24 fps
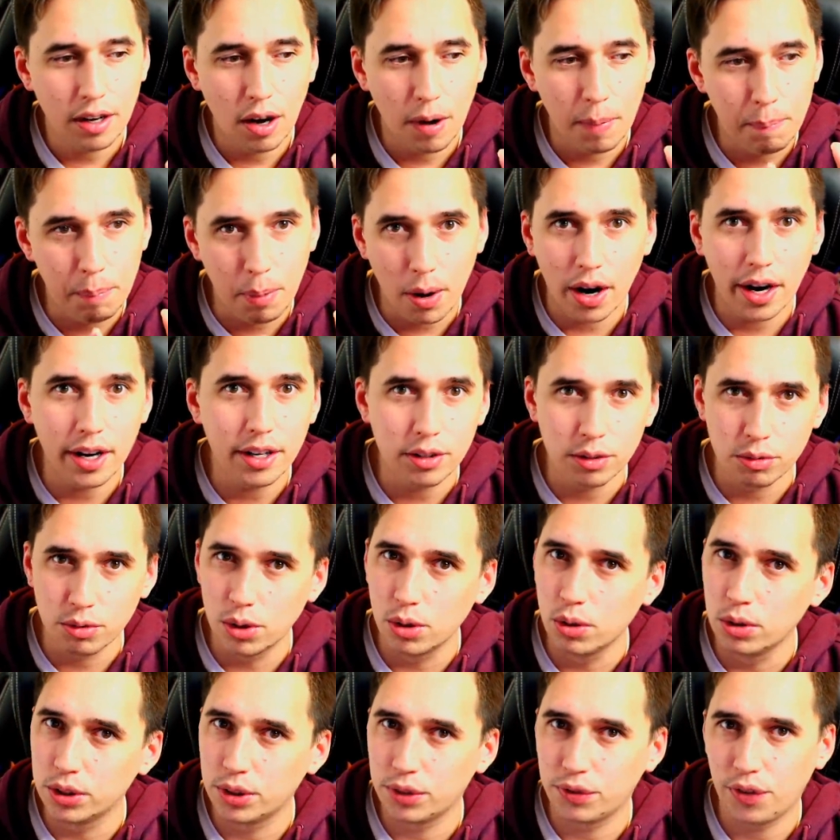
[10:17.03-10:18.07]
abide the
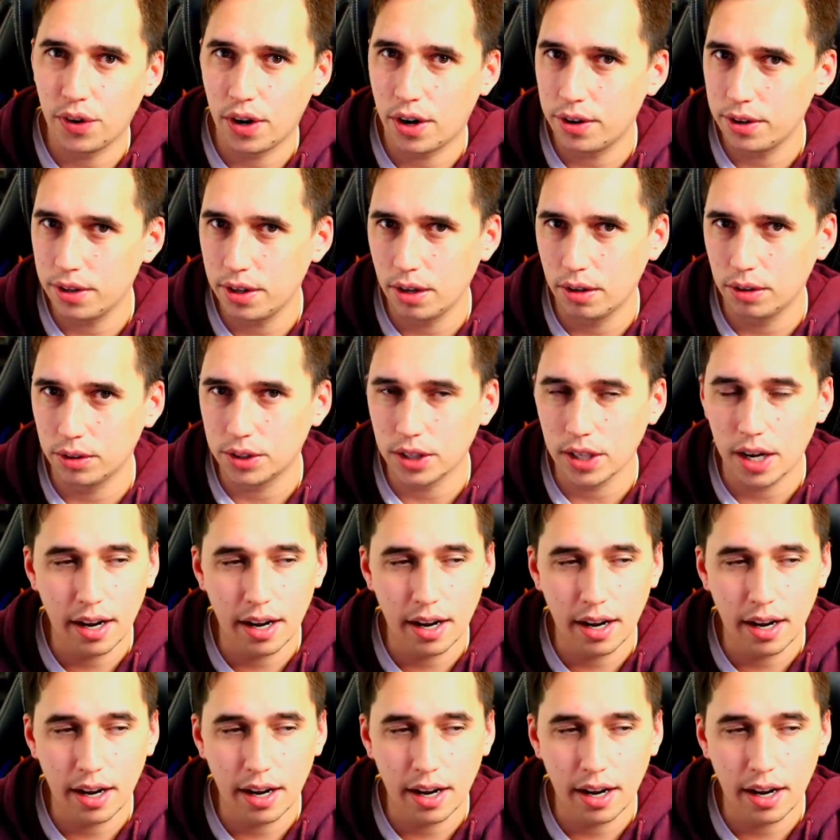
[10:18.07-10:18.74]
rules of fair use.